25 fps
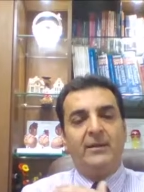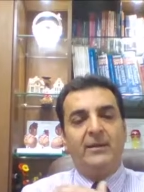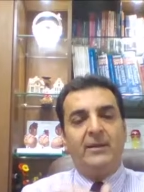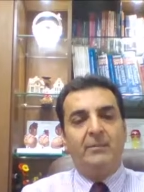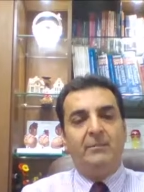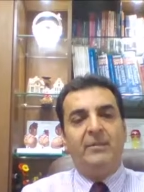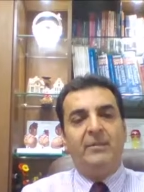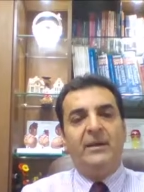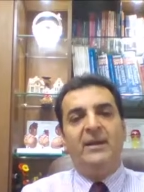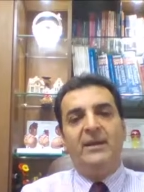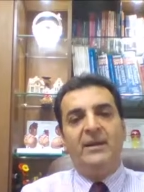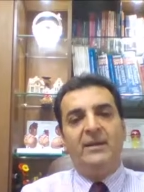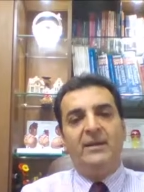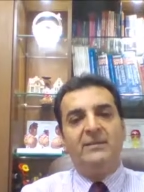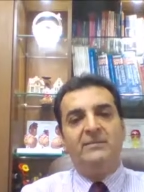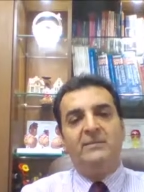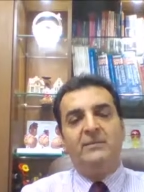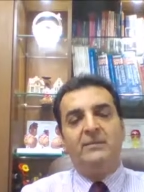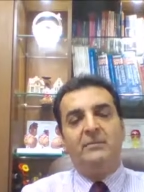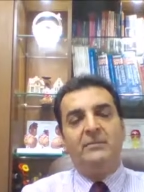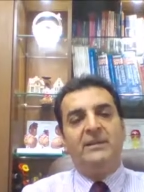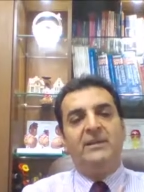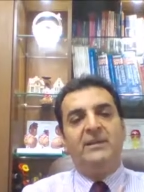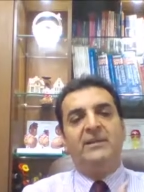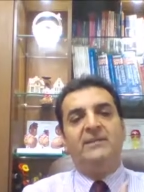an MI,
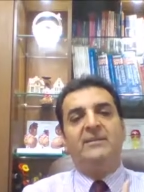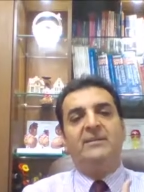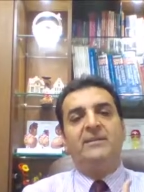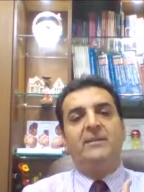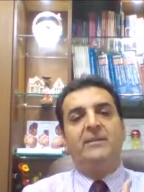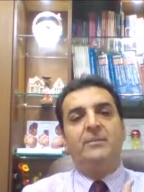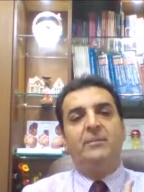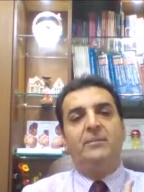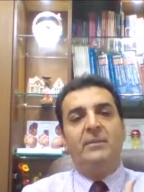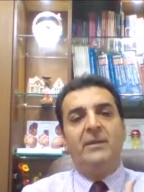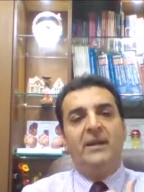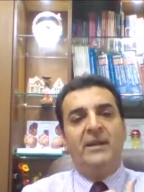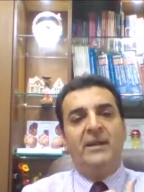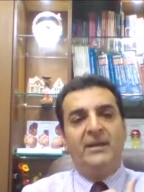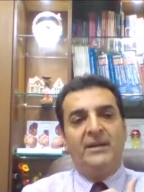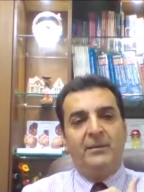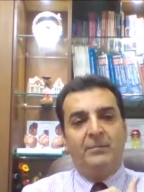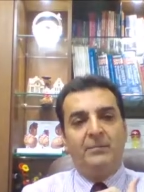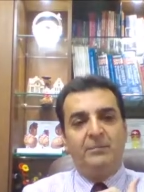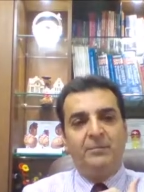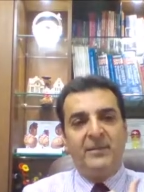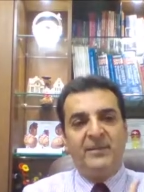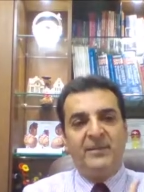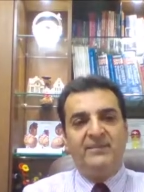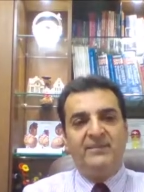somebody has had
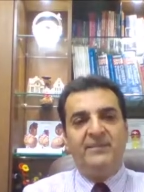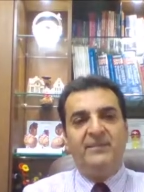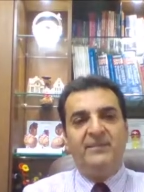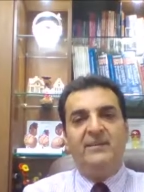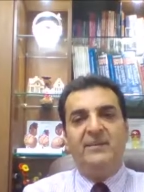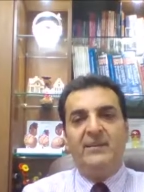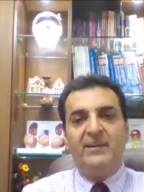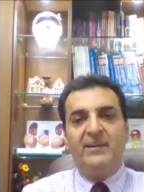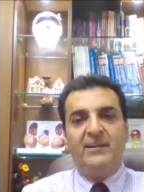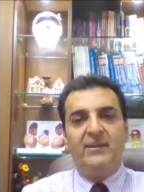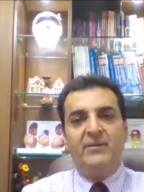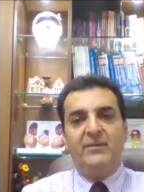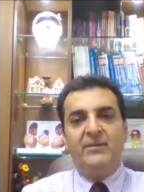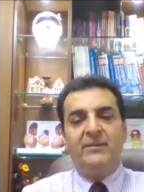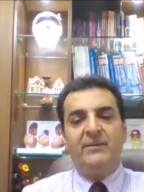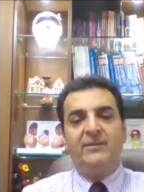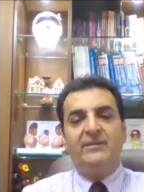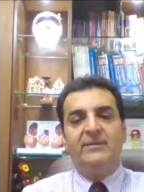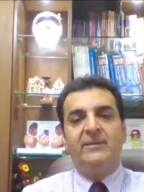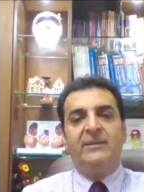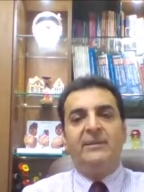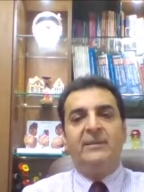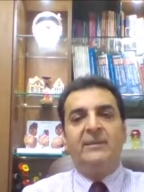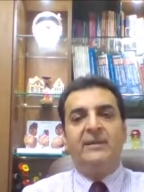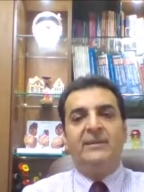a PCI or
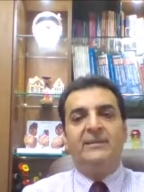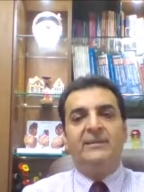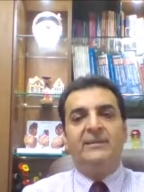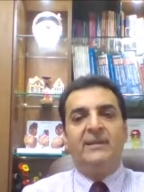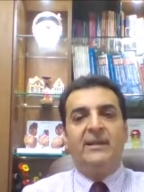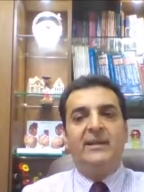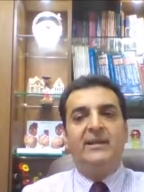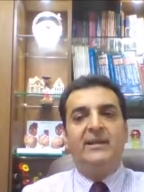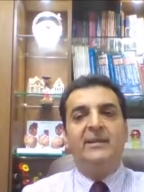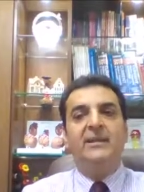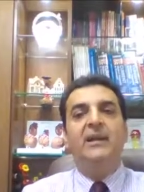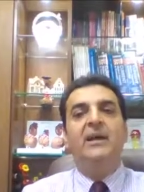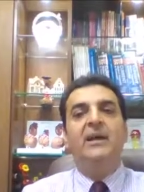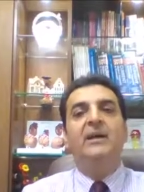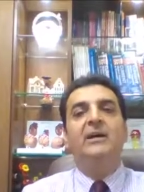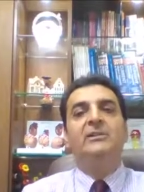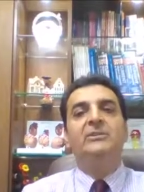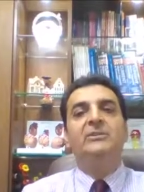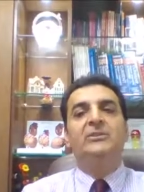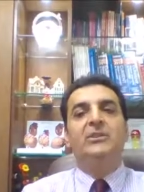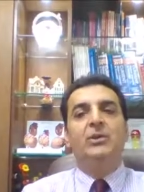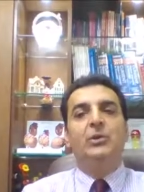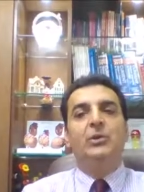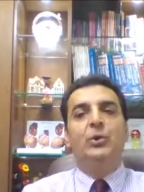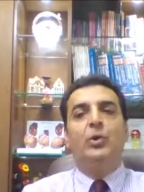anything like that,
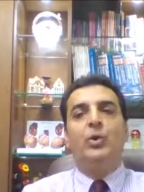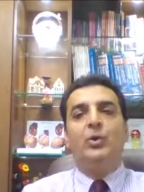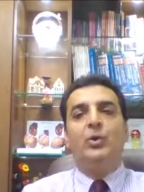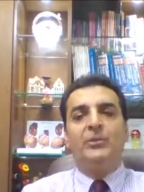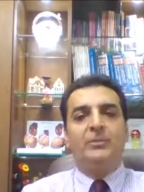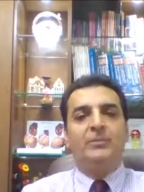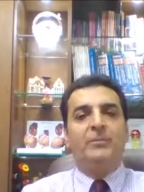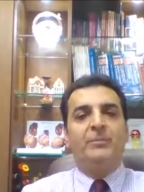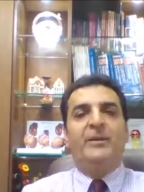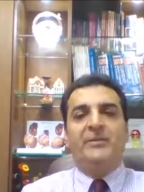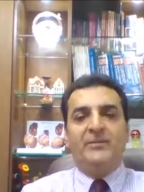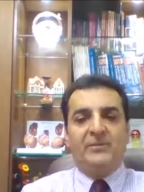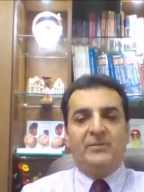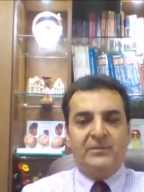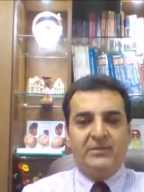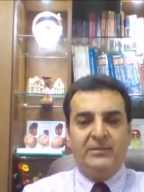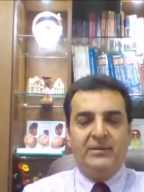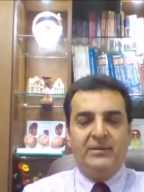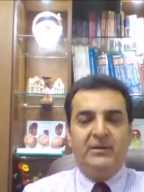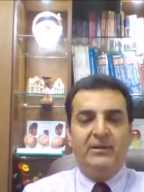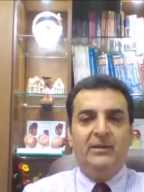the lower, the better.